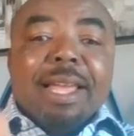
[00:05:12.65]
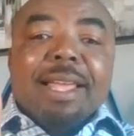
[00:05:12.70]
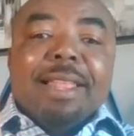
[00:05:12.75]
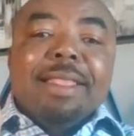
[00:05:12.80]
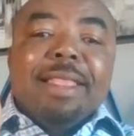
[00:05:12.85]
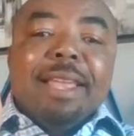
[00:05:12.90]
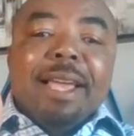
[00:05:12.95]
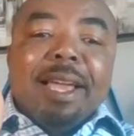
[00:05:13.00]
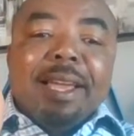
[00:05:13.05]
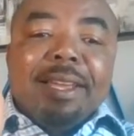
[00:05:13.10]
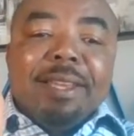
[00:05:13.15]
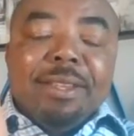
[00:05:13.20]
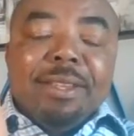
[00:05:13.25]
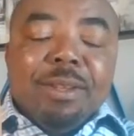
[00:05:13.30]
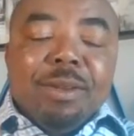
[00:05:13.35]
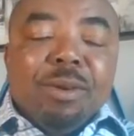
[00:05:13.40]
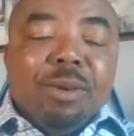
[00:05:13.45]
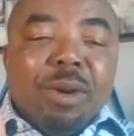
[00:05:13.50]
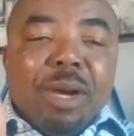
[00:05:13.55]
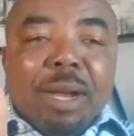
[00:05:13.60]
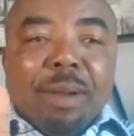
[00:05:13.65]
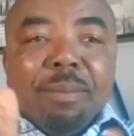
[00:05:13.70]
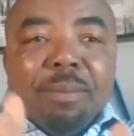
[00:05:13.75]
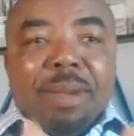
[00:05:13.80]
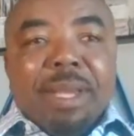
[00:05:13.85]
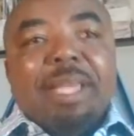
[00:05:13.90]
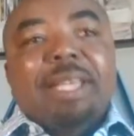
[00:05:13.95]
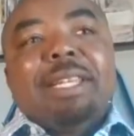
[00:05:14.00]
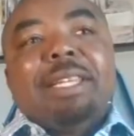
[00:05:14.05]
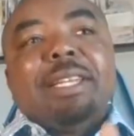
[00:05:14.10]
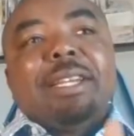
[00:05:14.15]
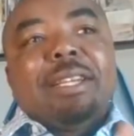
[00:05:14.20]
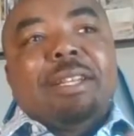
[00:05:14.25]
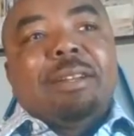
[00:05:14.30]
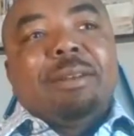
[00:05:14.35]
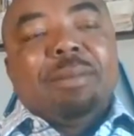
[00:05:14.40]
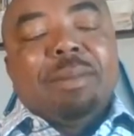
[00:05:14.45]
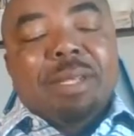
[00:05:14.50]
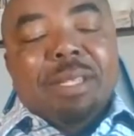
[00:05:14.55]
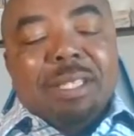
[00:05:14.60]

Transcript: that you are making economic